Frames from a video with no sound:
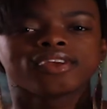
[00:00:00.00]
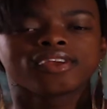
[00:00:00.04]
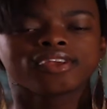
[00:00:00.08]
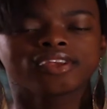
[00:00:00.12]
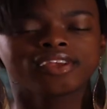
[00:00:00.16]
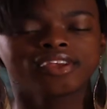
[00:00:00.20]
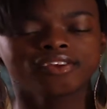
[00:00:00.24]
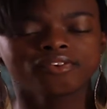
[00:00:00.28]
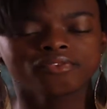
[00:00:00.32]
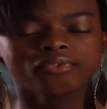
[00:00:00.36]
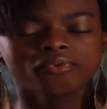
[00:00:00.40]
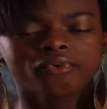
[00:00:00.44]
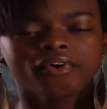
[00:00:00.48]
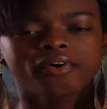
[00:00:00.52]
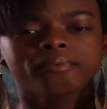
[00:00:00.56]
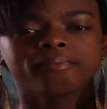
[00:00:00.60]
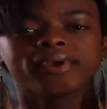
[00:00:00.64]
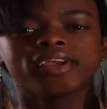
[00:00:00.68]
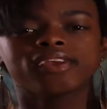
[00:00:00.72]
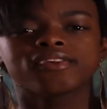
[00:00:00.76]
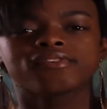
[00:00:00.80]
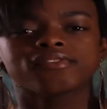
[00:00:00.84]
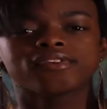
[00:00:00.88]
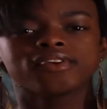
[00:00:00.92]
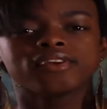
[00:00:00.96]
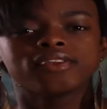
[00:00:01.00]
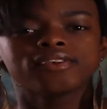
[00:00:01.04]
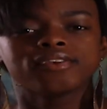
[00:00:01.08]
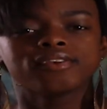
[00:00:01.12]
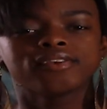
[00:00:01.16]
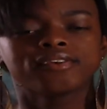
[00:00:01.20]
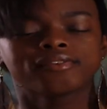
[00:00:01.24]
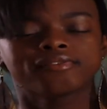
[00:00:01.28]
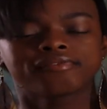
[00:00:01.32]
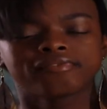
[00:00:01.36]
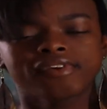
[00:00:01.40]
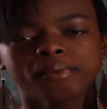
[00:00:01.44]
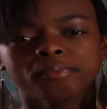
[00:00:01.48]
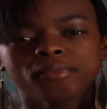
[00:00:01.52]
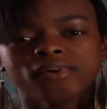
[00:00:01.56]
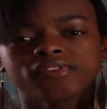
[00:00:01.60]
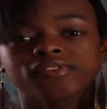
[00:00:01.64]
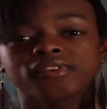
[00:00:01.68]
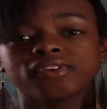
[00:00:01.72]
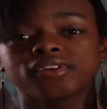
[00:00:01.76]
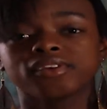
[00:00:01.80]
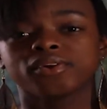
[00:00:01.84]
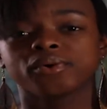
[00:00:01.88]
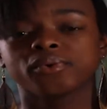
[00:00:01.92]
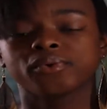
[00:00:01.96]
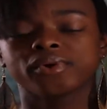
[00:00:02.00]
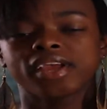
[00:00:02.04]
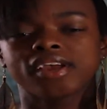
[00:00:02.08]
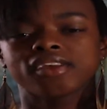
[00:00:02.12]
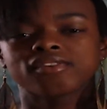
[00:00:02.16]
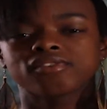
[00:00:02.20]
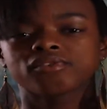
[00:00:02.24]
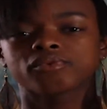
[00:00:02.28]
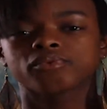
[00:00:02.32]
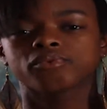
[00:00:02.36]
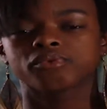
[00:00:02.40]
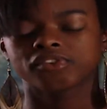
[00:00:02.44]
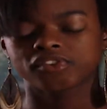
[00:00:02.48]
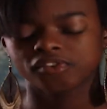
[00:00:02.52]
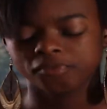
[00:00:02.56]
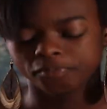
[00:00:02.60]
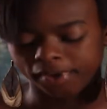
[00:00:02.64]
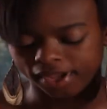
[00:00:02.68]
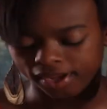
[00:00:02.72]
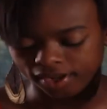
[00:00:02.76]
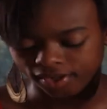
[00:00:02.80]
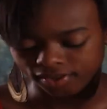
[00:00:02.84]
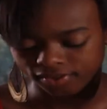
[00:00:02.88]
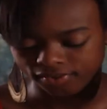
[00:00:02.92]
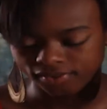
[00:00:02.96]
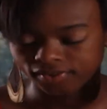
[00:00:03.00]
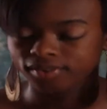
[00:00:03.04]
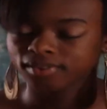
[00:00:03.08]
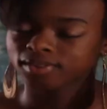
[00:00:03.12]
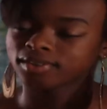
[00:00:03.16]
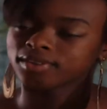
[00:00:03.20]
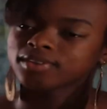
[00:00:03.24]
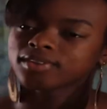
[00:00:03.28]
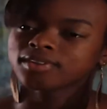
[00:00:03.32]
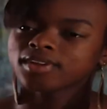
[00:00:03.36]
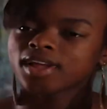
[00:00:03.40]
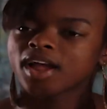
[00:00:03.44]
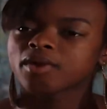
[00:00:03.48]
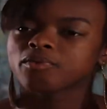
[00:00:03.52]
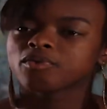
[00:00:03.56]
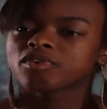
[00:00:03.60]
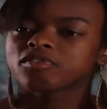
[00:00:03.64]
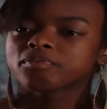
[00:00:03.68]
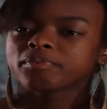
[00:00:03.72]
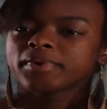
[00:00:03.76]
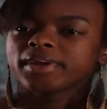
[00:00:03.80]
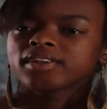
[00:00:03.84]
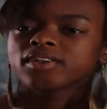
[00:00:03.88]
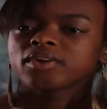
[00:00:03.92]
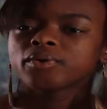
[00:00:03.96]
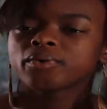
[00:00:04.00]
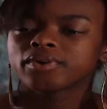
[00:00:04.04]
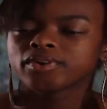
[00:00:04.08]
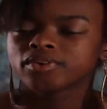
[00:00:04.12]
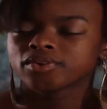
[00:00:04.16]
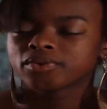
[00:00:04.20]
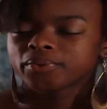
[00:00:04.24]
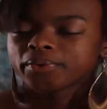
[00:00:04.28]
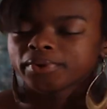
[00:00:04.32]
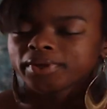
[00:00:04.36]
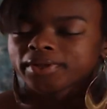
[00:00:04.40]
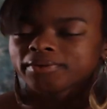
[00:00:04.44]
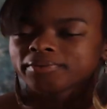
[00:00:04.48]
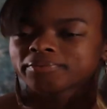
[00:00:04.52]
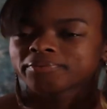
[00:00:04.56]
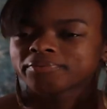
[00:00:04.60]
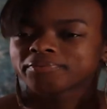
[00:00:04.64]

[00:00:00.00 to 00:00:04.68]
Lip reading: Keith Roy Mason, famously known as Respect. Hi Respect, how are you doing?